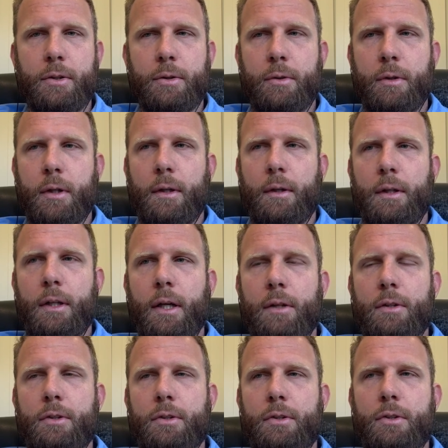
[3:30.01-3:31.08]
to
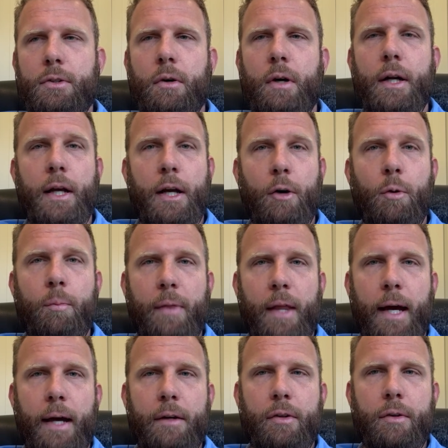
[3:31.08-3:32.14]
try and help
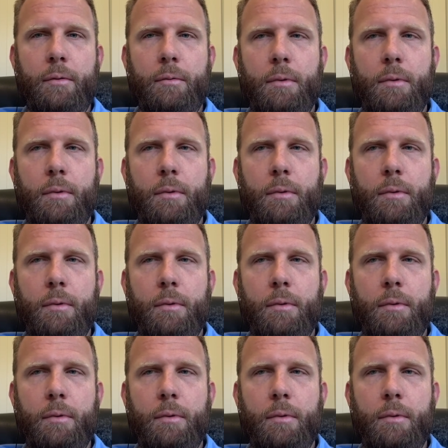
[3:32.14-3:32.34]
that